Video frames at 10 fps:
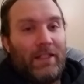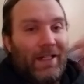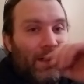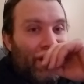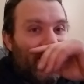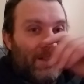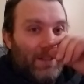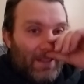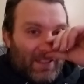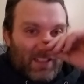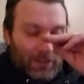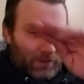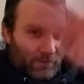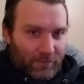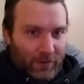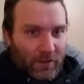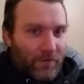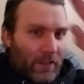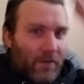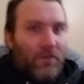god of
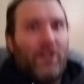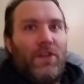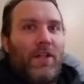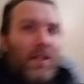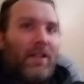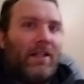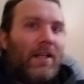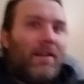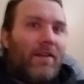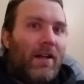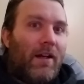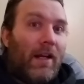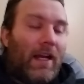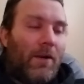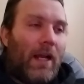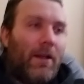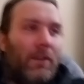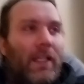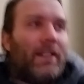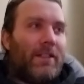of everything. And I uh, I I
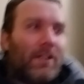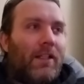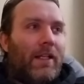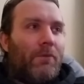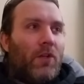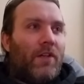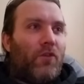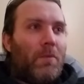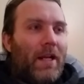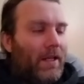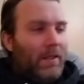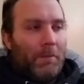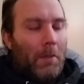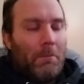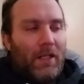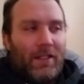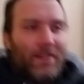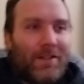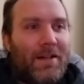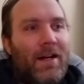would like to claim credit for making him up, but I
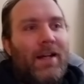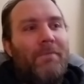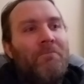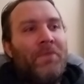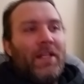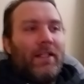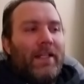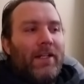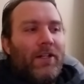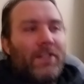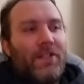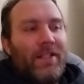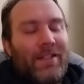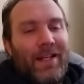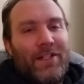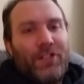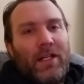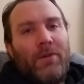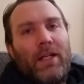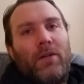did not. Garyx is a
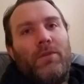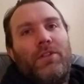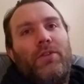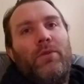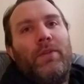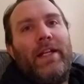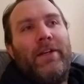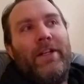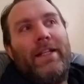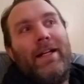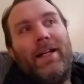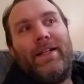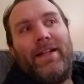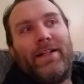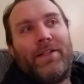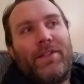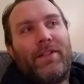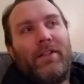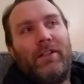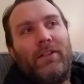shout out to Gary Gygax.
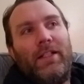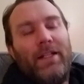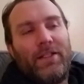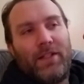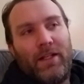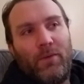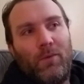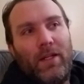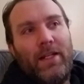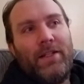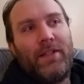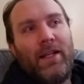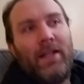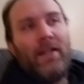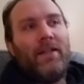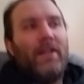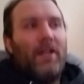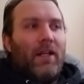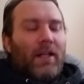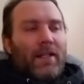Clearly, it's a he's a
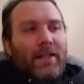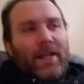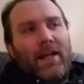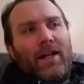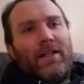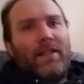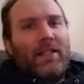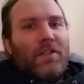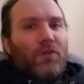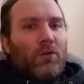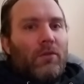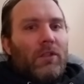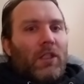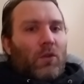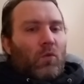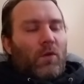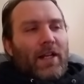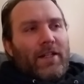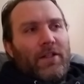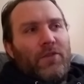chaotic evil
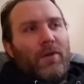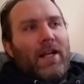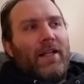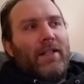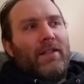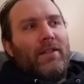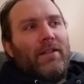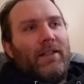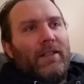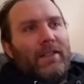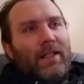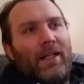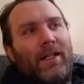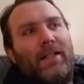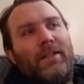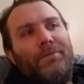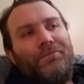red dragon god,